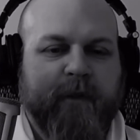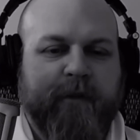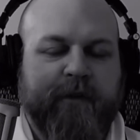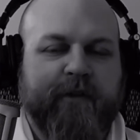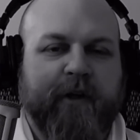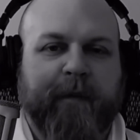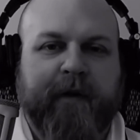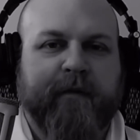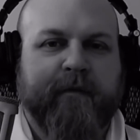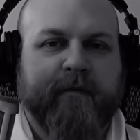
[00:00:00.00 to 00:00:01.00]

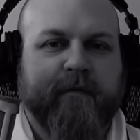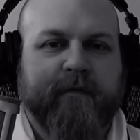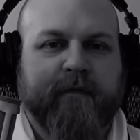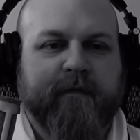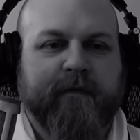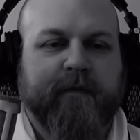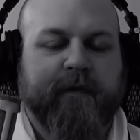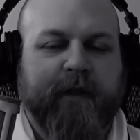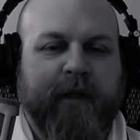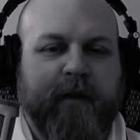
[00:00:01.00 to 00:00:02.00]
determine,
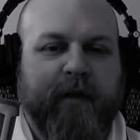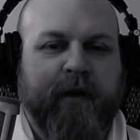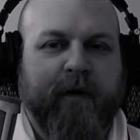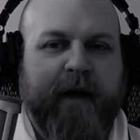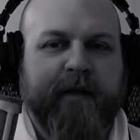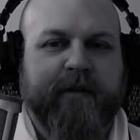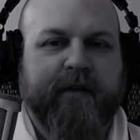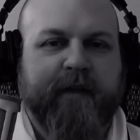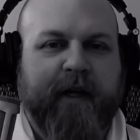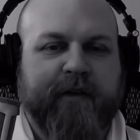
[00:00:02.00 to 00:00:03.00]
you know, how does
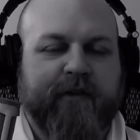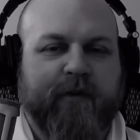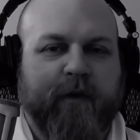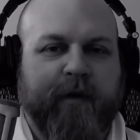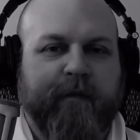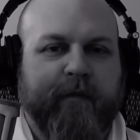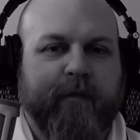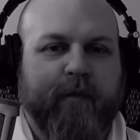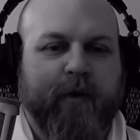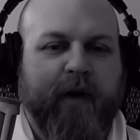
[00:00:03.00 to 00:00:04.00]
the story
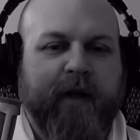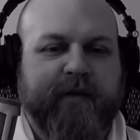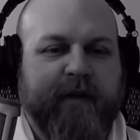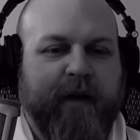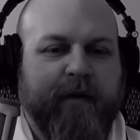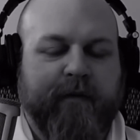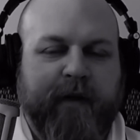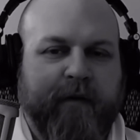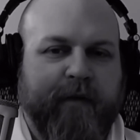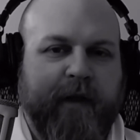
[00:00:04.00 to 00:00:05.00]
progress. Now
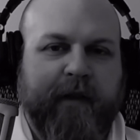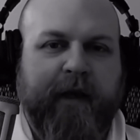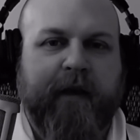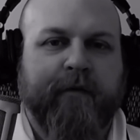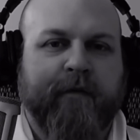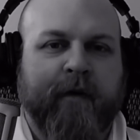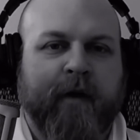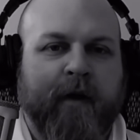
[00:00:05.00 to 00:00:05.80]
if they leave,